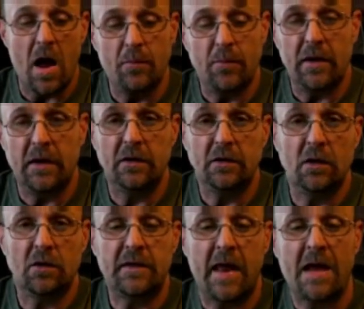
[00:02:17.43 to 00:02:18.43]
It
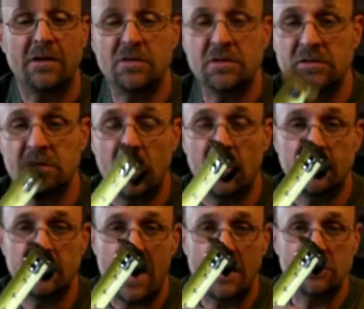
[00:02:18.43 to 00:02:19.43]
attaches and
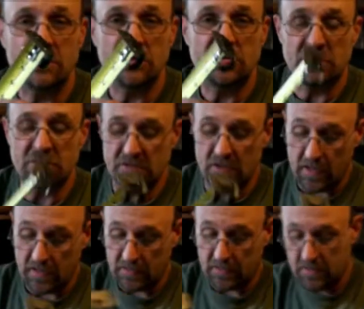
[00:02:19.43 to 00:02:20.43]
unattaches just
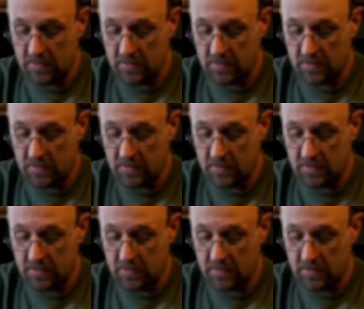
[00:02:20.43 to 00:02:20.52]
like